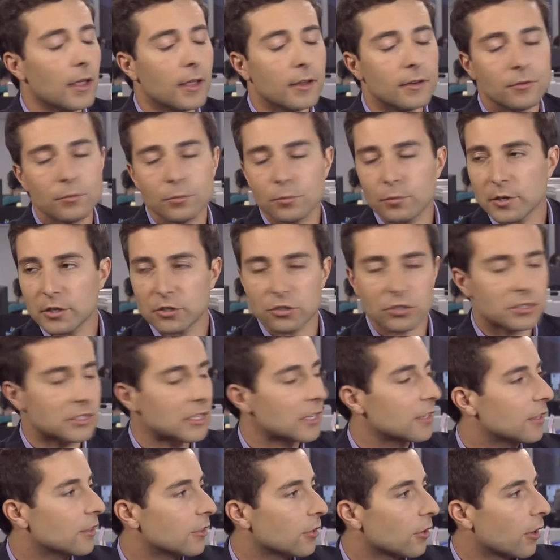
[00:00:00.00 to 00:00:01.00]
And we should
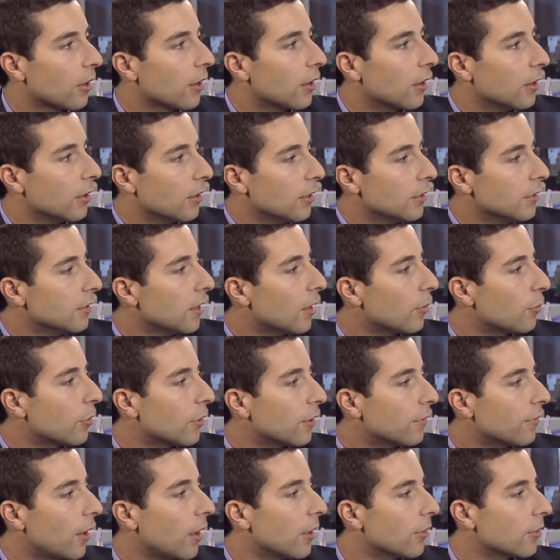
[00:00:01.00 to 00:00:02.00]
say that there are a
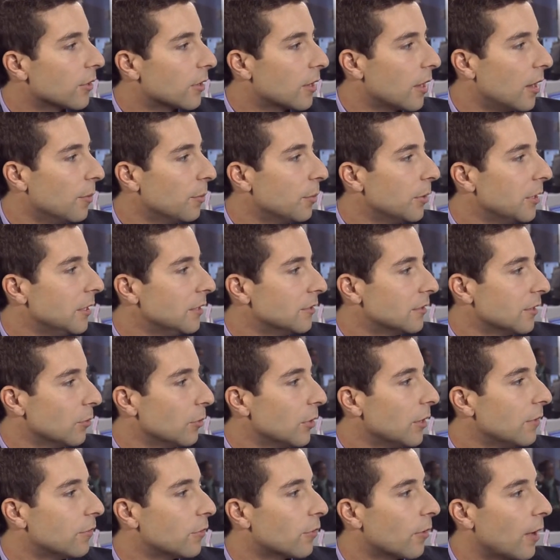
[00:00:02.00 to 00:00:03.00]
number of other companies that
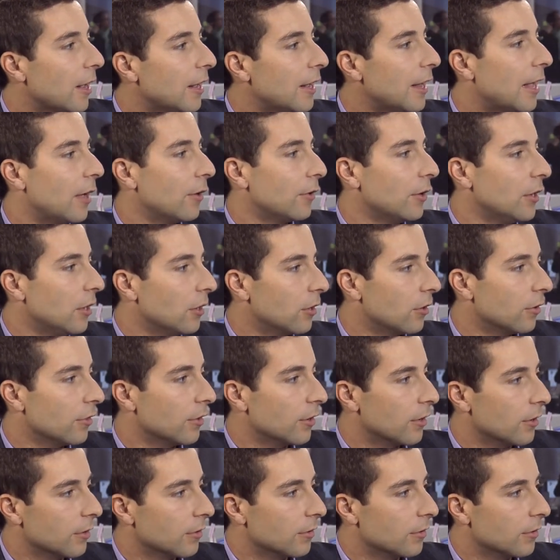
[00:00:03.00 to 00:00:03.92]
we've grayed out here. They're,